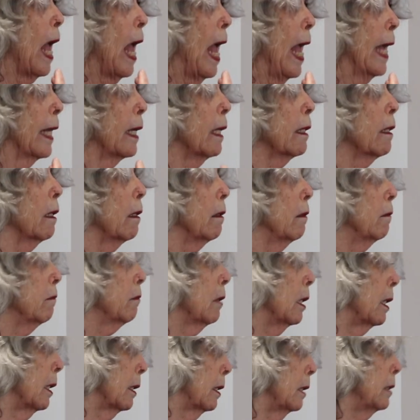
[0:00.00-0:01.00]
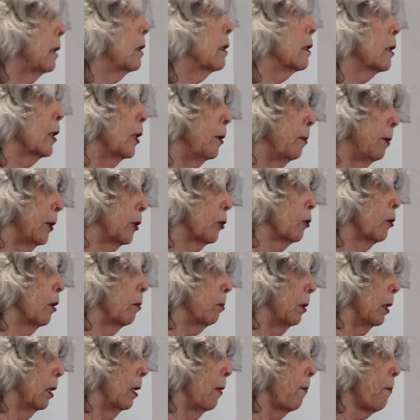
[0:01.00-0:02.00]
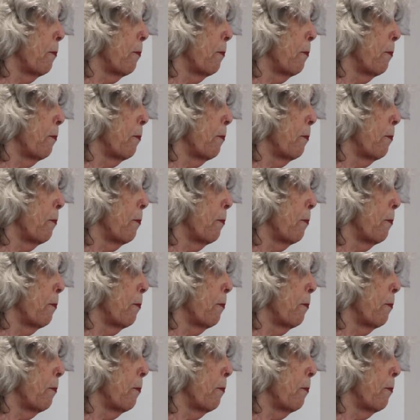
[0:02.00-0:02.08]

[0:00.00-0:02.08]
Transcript: and I thought, oh God, this is going to be trouble.